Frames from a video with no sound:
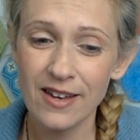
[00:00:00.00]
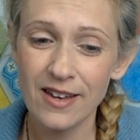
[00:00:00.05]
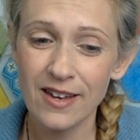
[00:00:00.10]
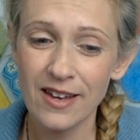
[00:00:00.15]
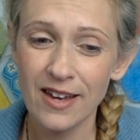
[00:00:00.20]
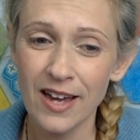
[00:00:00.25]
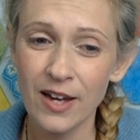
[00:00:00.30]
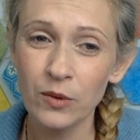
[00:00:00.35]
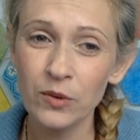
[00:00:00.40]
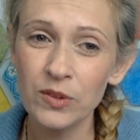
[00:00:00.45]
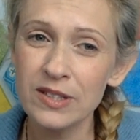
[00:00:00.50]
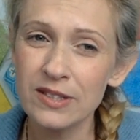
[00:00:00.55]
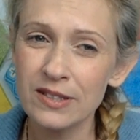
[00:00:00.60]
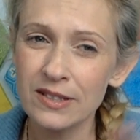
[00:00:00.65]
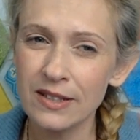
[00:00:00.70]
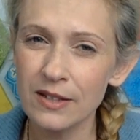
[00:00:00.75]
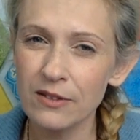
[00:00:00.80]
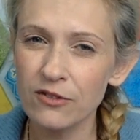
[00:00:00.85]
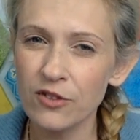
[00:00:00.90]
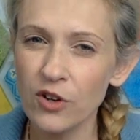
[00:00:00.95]
I only
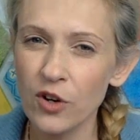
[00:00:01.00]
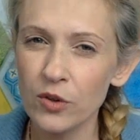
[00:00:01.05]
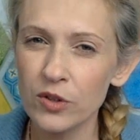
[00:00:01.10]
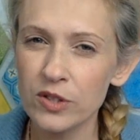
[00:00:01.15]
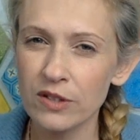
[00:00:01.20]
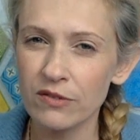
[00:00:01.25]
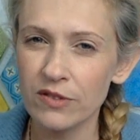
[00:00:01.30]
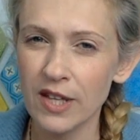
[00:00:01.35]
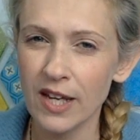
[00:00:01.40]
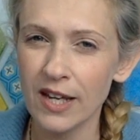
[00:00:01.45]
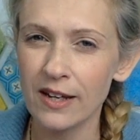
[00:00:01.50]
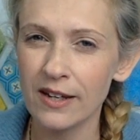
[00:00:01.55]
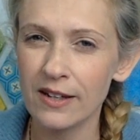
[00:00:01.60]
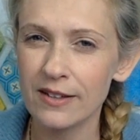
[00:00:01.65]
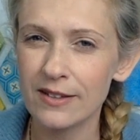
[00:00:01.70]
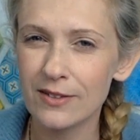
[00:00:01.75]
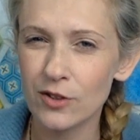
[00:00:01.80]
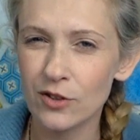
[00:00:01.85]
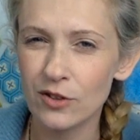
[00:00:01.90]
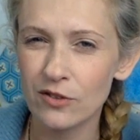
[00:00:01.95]
see folks if they
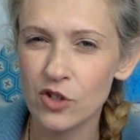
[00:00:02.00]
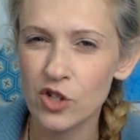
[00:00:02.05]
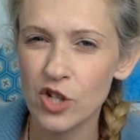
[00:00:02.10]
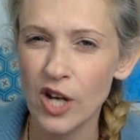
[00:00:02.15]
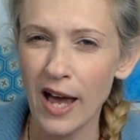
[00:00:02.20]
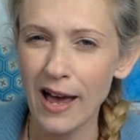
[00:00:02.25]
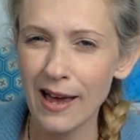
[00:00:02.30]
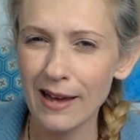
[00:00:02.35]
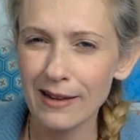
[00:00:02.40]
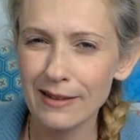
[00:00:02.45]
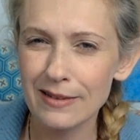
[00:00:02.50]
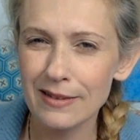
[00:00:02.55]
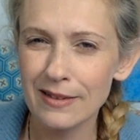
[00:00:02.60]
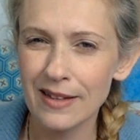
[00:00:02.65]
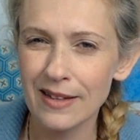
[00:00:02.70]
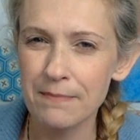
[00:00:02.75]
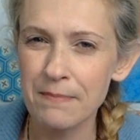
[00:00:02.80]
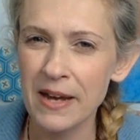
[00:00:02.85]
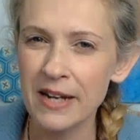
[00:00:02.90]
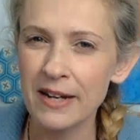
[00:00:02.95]
sort of chat.
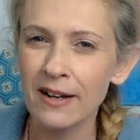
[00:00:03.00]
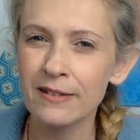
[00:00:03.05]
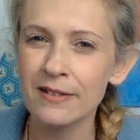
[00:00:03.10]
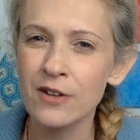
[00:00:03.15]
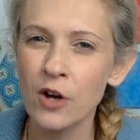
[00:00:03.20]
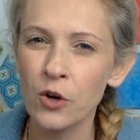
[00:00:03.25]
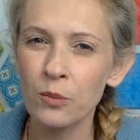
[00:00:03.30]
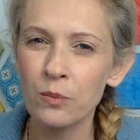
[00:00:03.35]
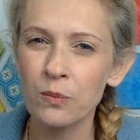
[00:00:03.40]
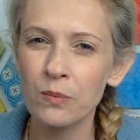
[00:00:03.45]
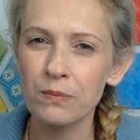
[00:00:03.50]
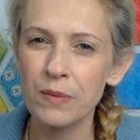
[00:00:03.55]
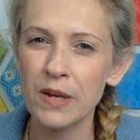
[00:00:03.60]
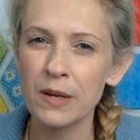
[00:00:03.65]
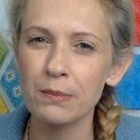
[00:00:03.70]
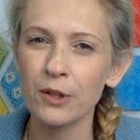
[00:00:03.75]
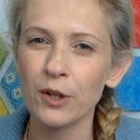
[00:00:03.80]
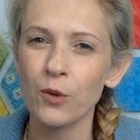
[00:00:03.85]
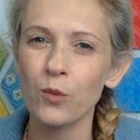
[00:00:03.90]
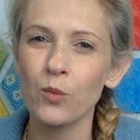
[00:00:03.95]
I may not know
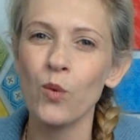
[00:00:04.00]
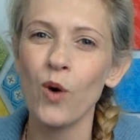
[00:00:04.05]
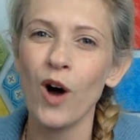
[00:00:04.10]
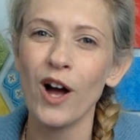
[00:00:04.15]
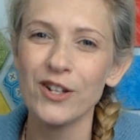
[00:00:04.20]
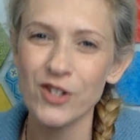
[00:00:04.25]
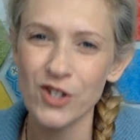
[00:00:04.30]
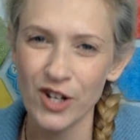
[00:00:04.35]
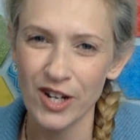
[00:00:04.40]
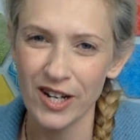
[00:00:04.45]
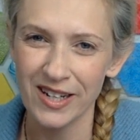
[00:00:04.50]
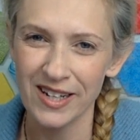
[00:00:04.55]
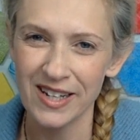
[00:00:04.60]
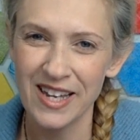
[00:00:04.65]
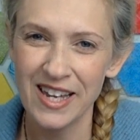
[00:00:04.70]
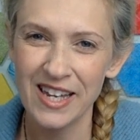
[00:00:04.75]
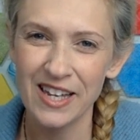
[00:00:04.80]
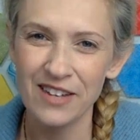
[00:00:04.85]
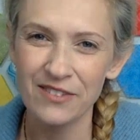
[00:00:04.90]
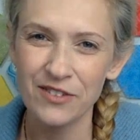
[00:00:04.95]
people are watching
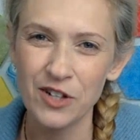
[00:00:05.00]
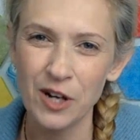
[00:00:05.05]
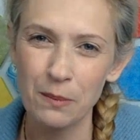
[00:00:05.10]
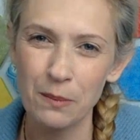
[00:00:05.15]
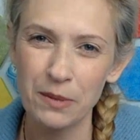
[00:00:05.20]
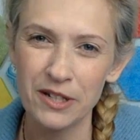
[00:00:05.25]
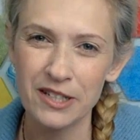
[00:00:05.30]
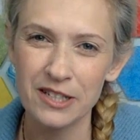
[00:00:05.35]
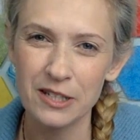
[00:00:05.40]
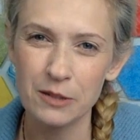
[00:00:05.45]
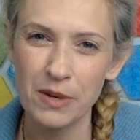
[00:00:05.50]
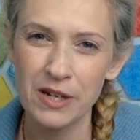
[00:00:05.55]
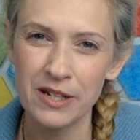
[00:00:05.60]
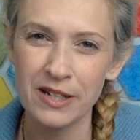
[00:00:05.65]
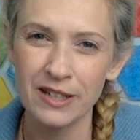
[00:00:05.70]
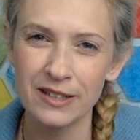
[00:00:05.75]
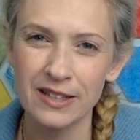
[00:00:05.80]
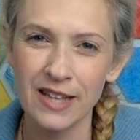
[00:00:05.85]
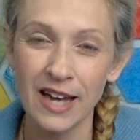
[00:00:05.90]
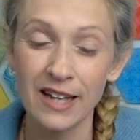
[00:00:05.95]
if you're not participating
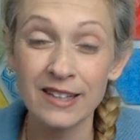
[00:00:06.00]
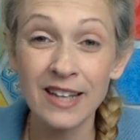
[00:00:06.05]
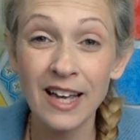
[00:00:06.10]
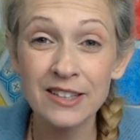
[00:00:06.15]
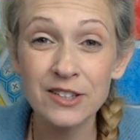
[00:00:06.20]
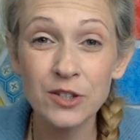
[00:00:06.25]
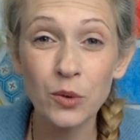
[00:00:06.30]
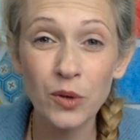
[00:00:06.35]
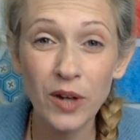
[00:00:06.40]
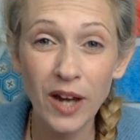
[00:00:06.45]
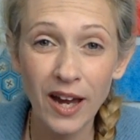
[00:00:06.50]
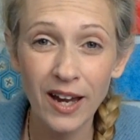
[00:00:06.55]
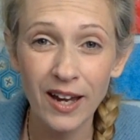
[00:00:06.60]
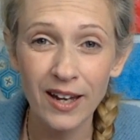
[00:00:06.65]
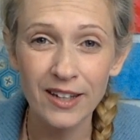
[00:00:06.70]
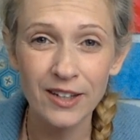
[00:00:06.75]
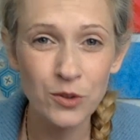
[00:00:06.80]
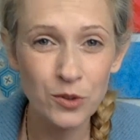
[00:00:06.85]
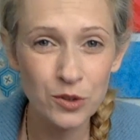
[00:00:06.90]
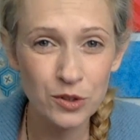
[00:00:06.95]
in that. And that's okay.
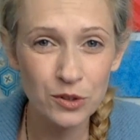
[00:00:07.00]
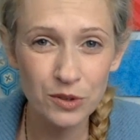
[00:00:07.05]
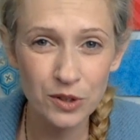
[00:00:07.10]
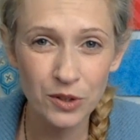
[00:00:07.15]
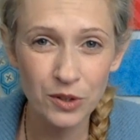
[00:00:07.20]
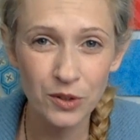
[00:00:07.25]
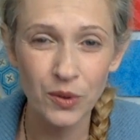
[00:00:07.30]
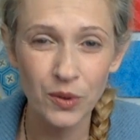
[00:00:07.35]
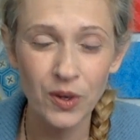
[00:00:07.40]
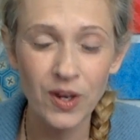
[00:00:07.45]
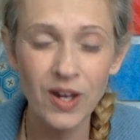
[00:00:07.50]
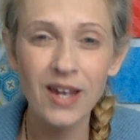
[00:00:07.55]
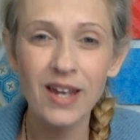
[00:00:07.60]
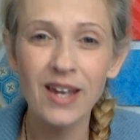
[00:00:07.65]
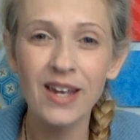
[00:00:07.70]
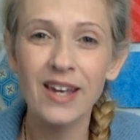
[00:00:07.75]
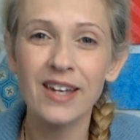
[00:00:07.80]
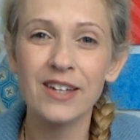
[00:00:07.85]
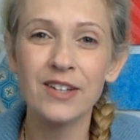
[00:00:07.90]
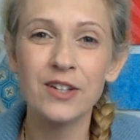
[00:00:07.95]
You do you.
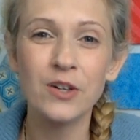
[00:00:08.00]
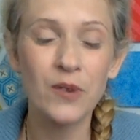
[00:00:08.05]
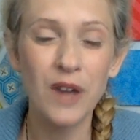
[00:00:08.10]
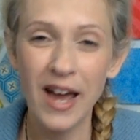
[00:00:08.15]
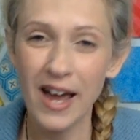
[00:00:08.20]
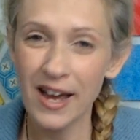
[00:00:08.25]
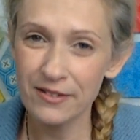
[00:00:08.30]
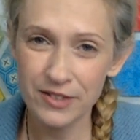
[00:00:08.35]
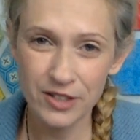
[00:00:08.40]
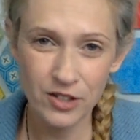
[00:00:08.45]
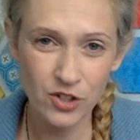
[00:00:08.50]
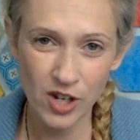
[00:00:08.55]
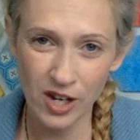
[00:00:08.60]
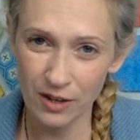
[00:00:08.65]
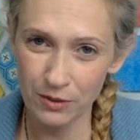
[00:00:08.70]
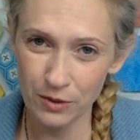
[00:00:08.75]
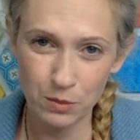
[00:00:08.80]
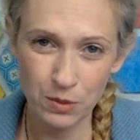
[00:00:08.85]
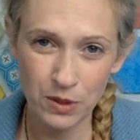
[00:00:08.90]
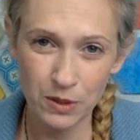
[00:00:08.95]
You don't have to chat
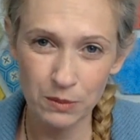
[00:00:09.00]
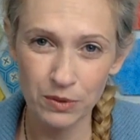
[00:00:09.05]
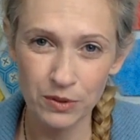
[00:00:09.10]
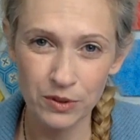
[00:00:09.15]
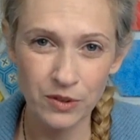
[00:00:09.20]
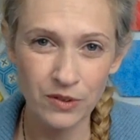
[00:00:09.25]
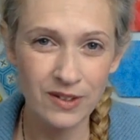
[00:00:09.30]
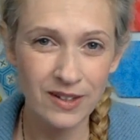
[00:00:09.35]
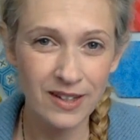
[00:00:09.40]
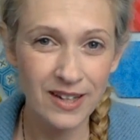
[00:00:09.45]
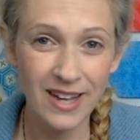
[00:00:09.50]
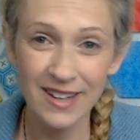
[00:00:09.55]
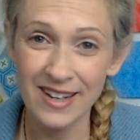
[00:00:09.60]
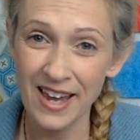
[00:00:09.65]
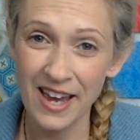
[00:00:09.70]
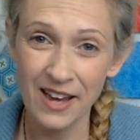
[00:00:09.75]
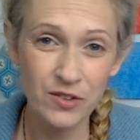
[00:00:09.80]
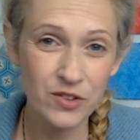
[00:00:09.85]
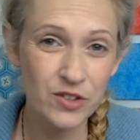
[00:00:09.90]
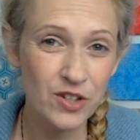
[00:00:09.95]
with people. You can, again,
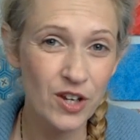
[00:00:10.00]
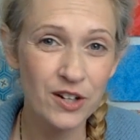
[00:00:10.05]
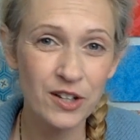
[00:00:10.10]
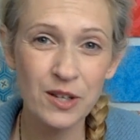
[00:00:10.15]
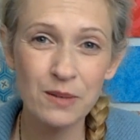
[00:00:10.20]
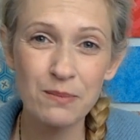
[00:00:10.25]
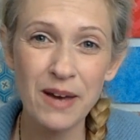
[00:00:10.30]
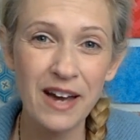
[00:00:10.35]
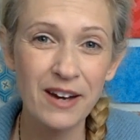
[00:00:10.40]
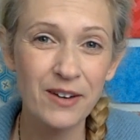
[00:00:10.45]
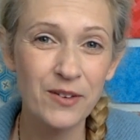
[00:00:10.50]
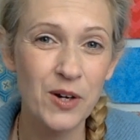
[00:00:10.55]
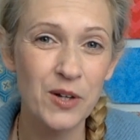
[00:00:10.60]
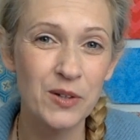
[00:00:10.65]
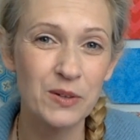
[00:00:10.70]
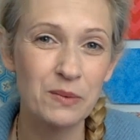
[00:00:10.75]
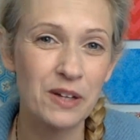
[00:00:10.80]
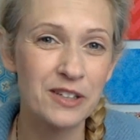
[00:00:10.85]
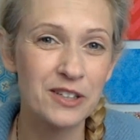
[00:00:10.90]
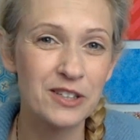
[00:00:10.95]
have us on in the background
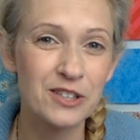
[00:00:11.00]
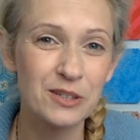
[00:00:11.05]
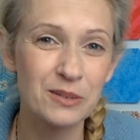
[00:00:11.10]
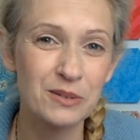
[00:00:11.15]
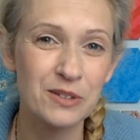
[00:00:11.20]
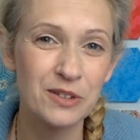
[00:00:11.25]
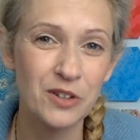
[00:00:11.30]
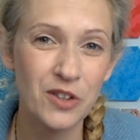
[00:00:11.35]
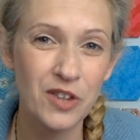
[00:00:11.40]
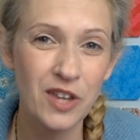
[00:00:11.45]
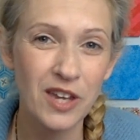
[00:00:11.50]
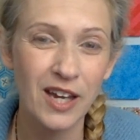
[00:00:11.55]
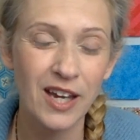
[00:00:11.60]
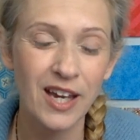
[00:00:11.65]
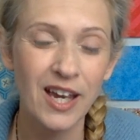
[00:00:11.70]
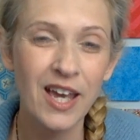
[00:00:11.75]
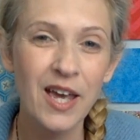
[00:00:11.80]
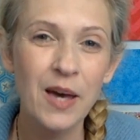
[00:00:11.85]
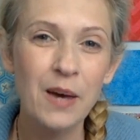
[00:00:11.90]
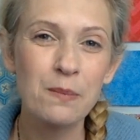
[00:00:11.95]
while you're doing your thing.
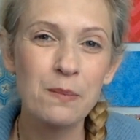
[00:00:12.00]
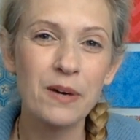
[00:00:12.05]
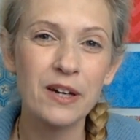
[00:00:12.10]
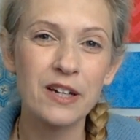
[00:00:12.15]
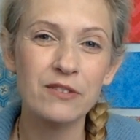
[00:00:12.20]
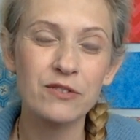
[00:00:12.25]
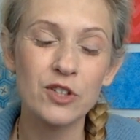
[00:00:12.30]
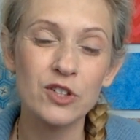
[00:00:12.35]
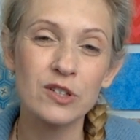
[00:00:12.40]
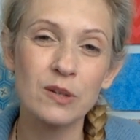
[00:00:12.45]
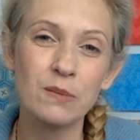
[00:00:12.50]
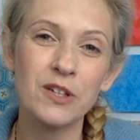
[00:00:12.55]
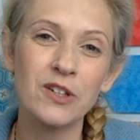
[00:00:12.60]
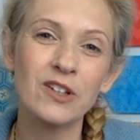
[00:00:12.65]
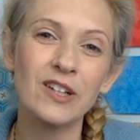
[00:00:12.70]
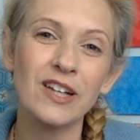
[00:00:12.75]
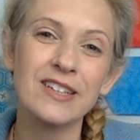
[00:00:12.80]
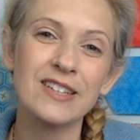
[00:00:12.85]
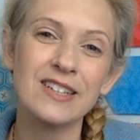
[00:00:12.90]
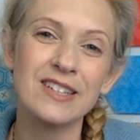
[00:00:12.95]
But if there's something you'd
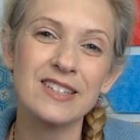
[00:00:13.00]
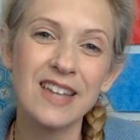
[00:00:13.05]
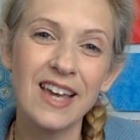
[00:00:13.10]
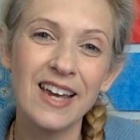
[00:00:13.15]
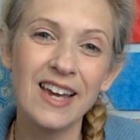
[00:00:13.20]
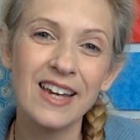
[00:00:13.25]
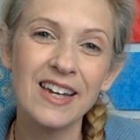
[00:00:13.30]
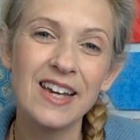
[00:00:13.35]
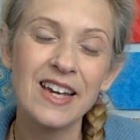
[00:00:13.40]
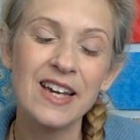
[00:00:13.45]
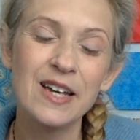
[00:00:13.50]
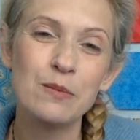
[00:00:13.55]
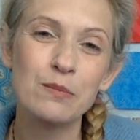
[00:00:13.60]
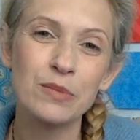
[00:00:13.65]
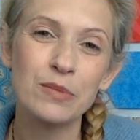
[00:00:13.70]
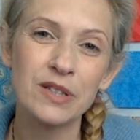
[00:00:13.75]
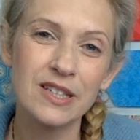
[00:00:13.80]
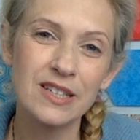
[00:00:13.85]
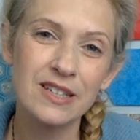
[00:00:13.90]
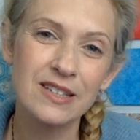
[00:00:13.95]
like to say,
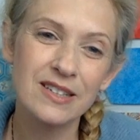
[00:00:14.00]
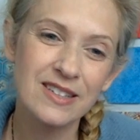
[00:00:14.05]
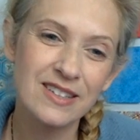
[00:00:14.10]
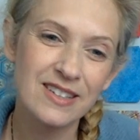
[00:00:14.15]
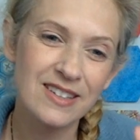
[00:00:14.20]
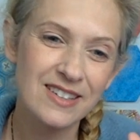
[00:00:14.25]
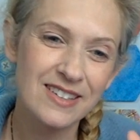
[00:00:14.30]
please,